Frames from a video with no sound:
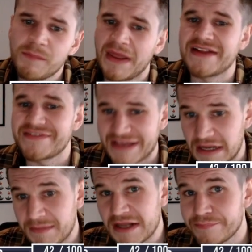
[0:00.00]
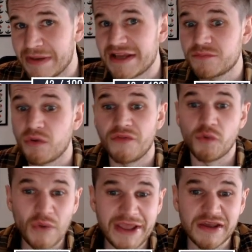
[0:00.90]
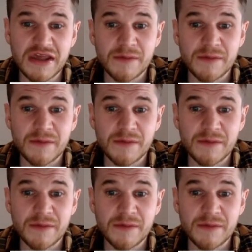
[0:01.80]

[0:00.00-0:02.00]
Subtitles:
Played centre mid, played on the wing,